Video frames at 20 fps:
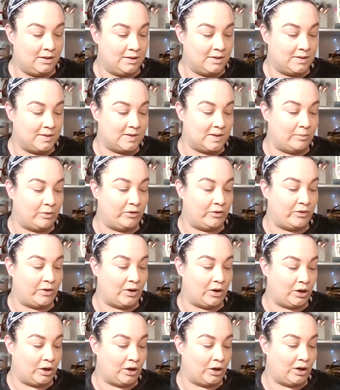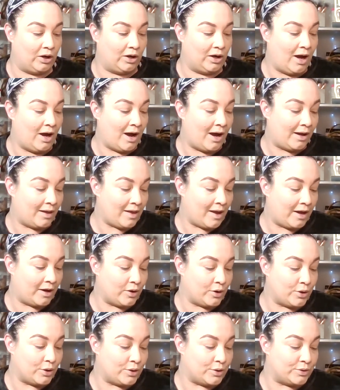some of her
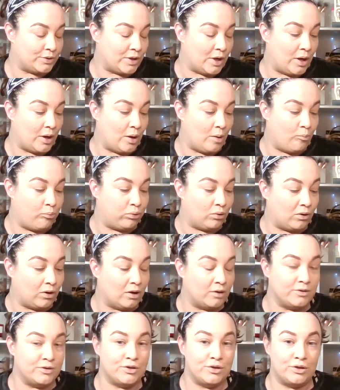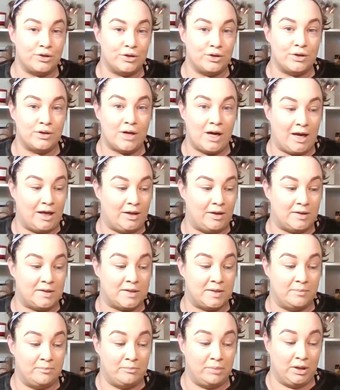highlighters, a bronzer, and
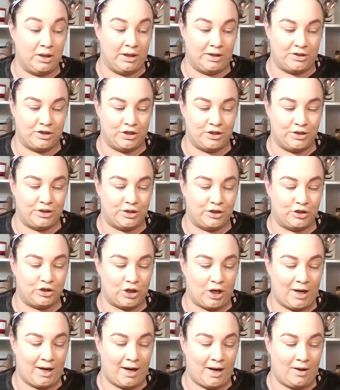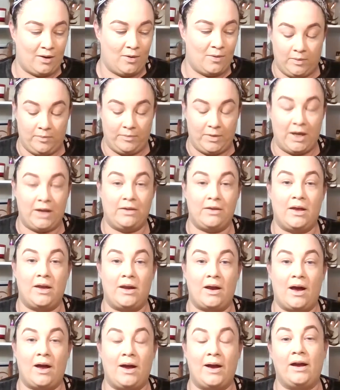some blushes to try out. And then
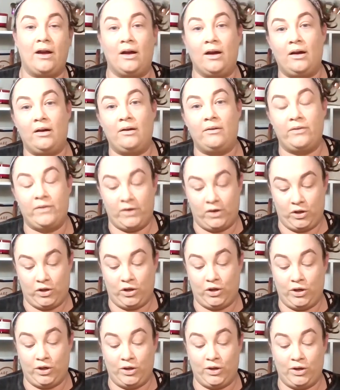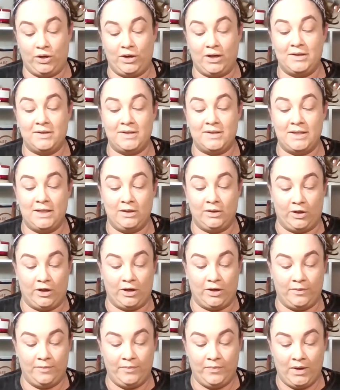I have her concealer.
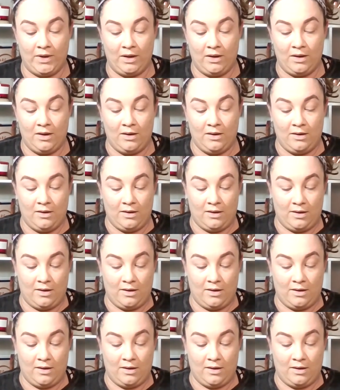So